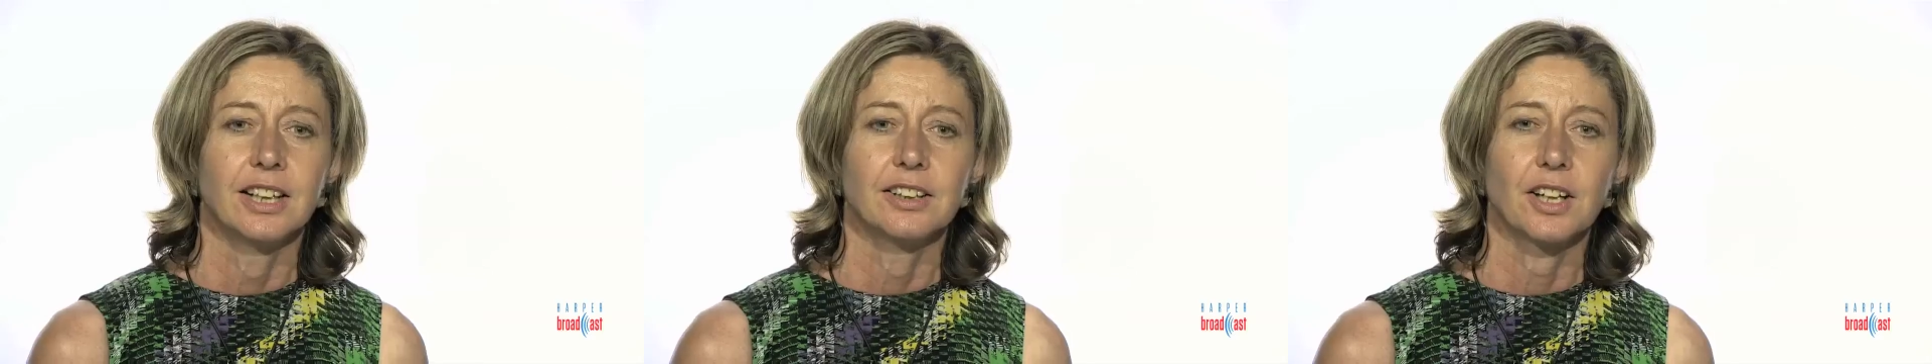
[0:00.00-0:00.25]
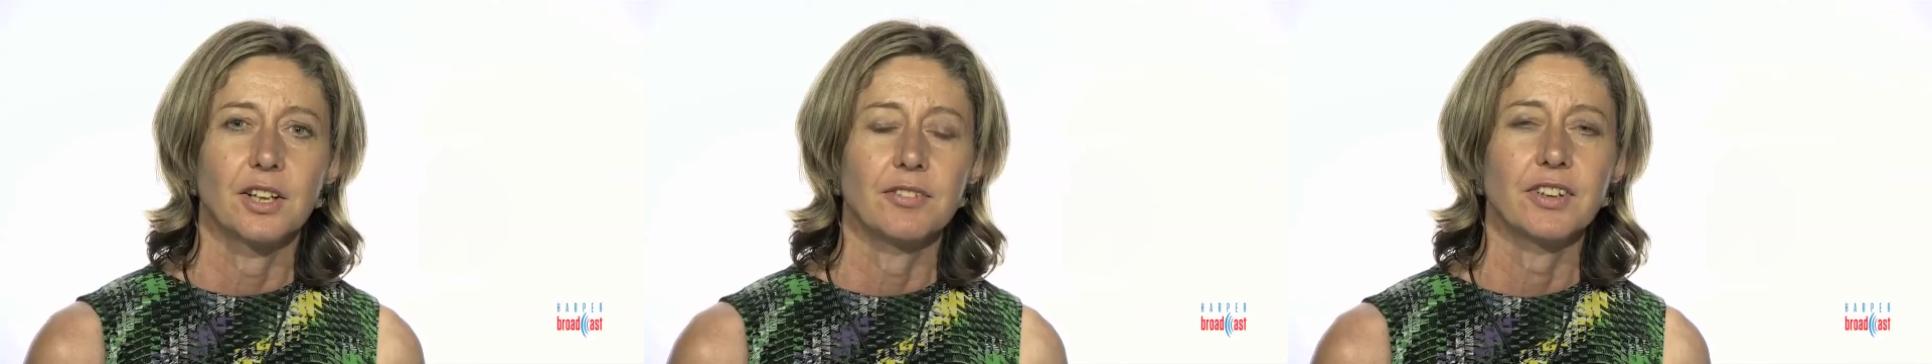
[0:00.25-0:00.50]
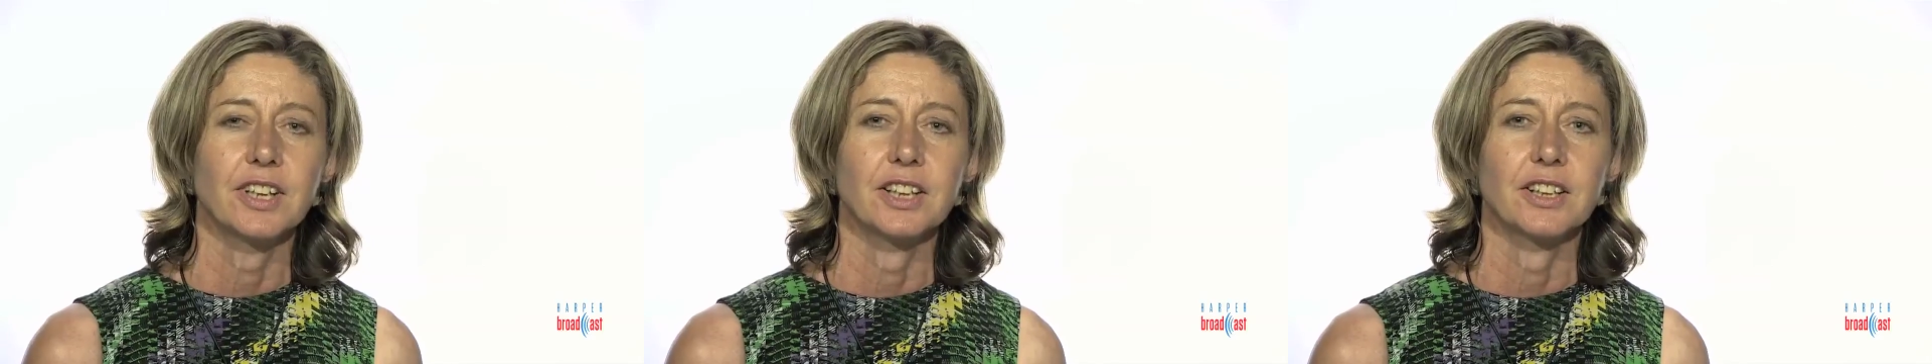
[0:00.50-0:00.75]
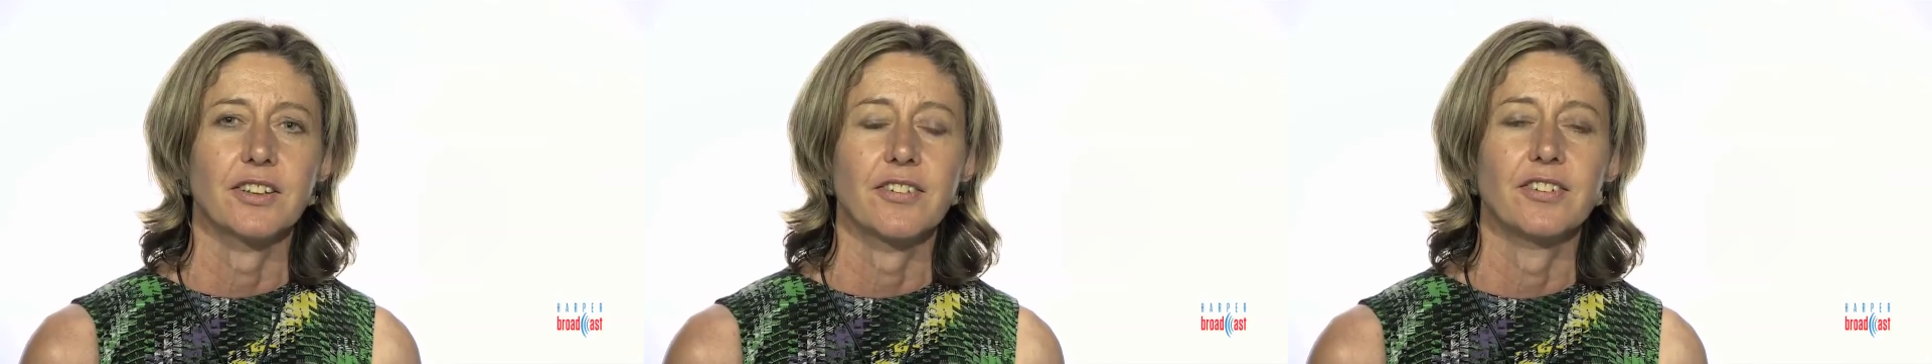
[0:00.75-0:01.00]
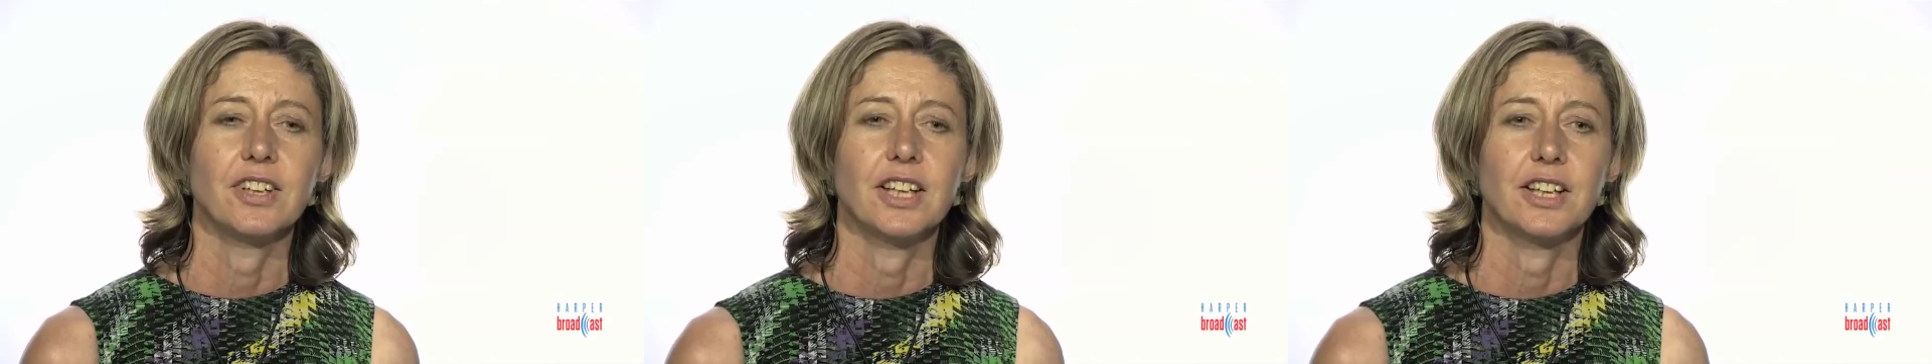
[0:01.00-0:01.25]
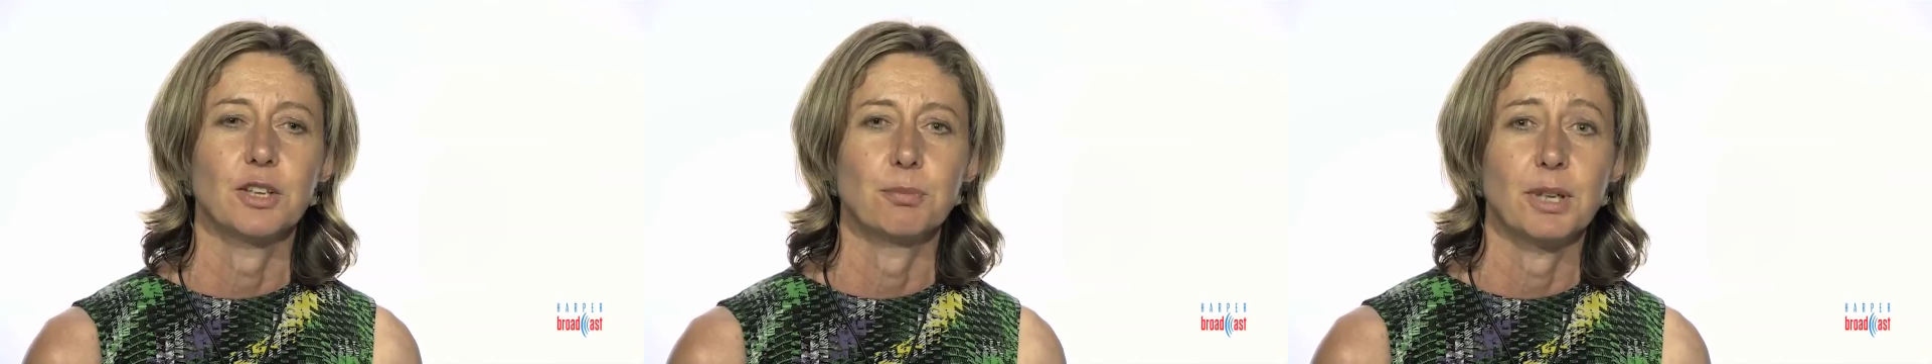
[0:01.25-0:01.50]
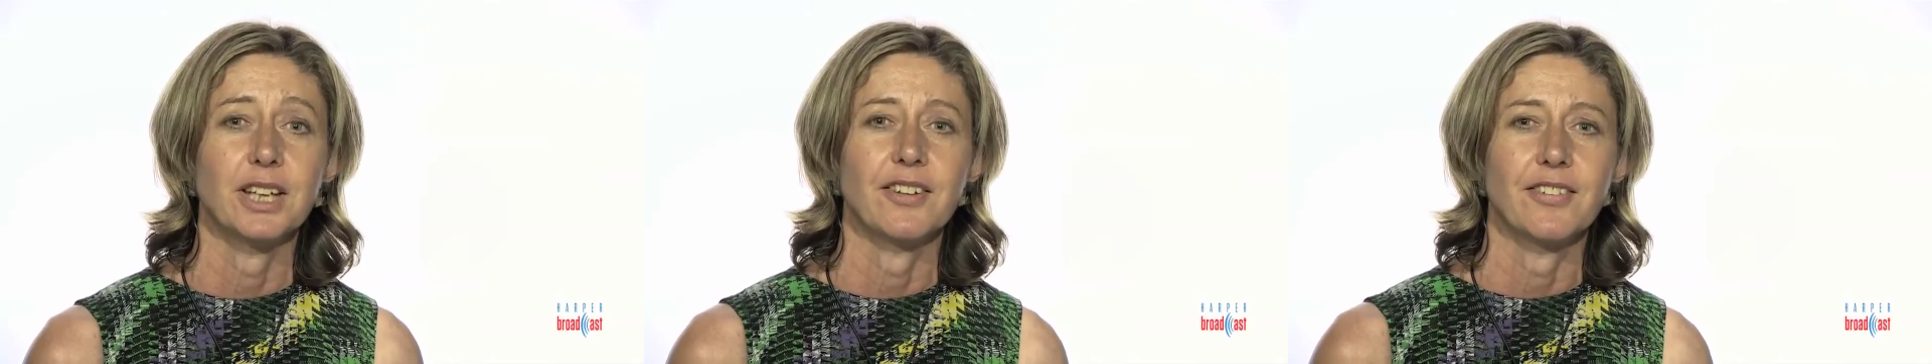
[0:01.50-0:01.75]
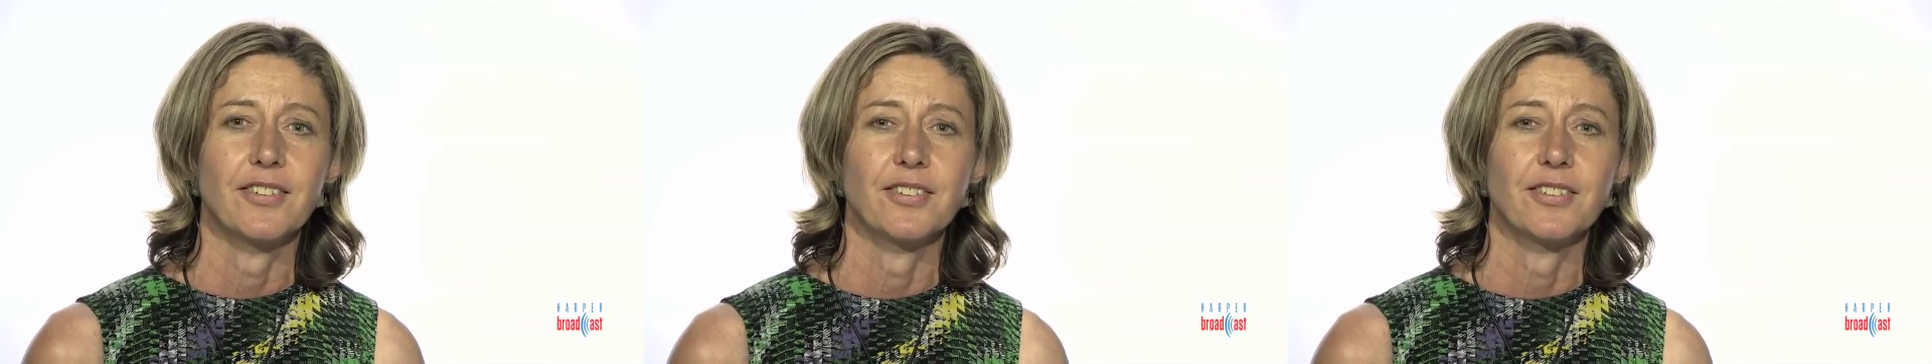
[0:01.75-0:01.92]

Over the last year, the biggest